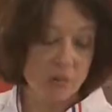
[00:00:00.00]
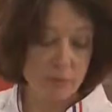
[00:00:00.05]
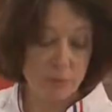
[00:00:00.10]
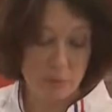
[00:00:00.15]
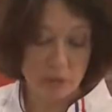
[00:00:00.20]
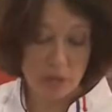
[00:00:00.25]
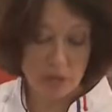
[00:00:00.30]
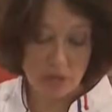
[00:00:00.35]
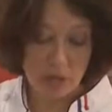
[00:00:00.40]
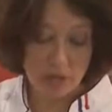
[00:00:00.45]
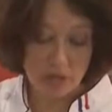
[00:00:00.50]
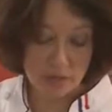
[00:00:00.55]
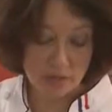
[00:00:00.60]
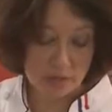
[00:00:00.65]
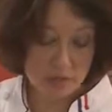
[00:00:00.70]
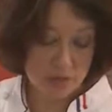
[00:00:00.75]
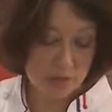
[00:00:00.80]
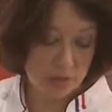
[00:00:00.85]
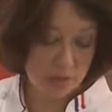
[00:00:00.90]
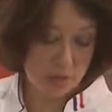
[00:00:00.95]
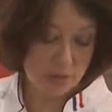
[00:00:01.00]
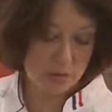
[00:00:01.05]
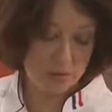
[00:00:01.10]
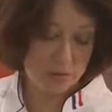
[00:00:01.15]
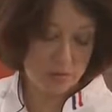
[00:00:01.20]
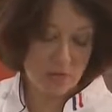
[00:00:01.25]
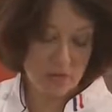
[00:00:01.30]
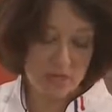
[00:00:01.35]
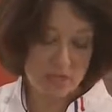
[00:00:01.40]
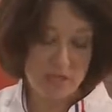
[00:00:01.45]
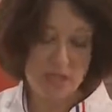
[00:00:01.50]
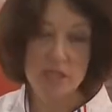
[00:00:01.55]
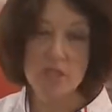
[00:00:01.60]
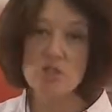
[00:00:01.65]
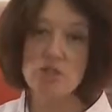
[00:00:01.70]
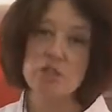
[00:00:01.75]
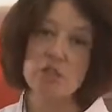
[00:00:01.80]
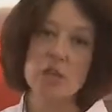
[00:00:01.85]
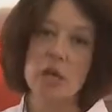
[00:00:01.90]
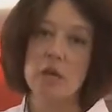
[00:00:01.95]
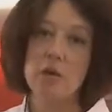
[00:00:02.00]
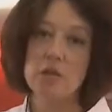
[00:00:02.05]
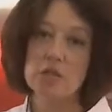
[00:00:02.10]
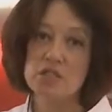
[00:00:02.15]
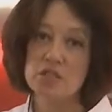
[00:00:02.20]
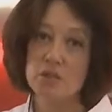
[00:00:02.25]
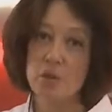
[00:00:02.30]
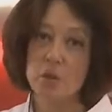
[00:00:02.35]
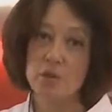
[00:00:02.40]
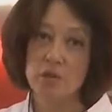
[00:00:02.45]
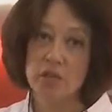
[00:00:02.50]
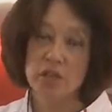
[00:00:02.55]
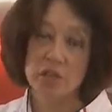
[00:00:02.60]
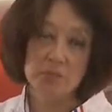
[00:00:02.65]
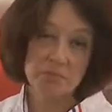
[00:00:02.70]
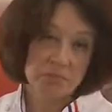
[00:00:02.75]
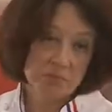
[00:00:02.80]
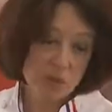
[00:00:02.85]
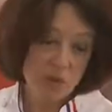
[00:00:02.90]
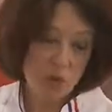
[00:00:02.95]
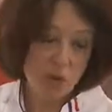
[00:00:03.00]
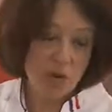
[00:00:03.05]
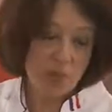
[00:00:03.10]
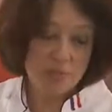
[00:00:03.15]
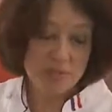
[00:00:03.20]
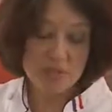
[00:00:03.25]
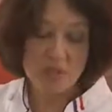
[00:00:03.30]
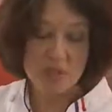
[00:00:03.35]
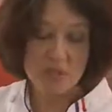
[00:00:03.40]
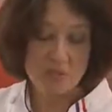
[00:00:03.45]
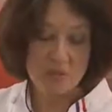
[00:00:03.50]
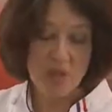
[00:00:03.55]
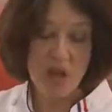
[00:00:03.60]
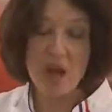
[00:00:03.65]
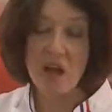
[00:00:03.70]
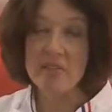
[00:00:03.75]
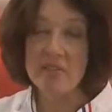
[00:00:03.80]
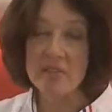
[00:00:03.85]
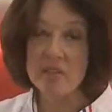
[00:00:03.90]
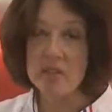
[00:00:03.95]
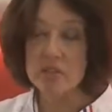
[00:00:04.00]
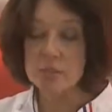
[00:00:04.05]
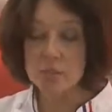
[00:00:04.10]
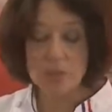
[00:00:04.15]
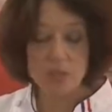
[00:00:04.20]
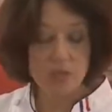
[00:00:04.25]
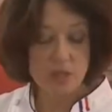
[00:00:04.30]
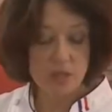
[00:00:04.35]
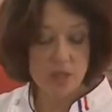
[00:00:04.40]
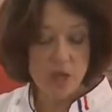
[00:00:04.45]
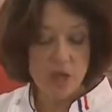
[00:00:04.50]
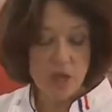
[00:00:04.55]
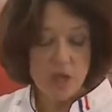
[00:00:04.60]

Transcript: oven mitt. I usually use nice kitchen towels folded up to grab stuff, hot things with.